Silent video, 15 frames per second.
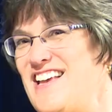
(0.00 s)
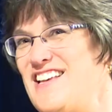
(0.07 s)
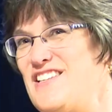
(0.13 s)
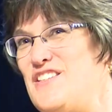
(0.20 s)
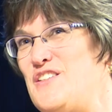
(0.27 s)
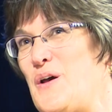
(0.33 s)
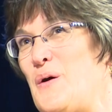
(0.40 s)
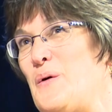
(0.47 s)

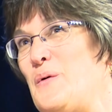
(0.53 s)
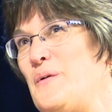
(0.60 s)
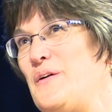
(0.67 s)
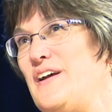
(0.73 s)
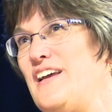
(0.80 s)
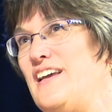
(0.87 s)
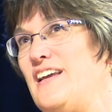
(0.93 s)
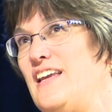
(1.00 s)
So
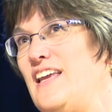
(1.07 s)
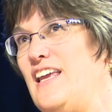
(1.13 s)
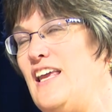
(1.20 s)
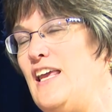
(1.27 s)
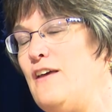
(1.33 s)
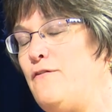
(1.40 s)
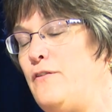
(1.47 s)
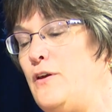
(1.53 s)

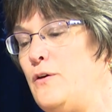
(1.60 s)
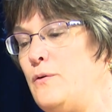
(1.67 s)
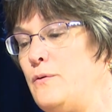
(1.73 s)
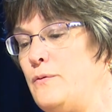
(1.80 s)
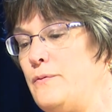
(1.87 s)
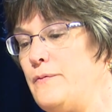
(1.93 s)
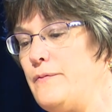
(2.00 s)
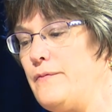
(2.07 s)
if
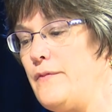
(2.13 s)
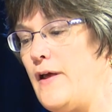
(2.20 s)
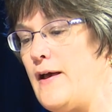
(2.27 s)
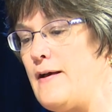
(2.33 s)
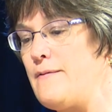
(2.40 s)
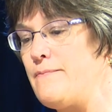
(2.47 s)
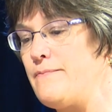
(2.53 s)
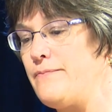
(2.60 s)
you
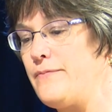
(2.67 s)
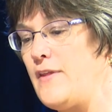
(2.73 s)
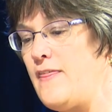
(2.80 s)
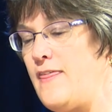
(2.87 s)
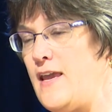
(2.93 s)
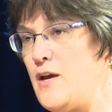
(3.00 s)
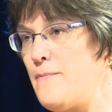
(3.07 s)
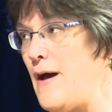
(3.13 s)

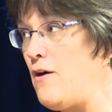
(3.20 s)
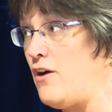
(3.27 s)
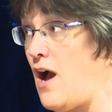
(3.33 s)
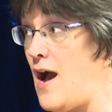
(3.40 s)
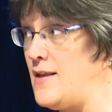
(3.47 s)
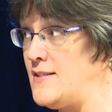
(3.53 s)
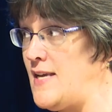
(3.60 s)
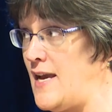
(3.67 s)
think about
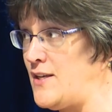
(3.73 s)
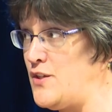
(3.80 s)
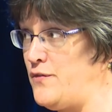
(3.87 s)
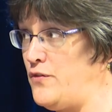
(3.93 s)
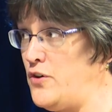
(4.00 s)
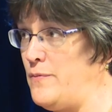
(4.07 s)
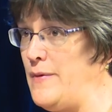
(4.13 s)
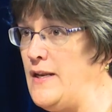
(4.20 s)
context
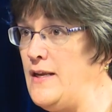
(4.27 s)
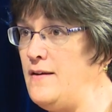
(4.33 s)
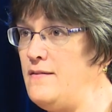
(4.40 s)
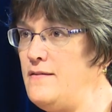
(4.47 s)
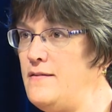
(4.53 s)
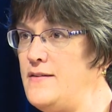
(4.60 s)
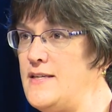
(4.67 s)
for a minute,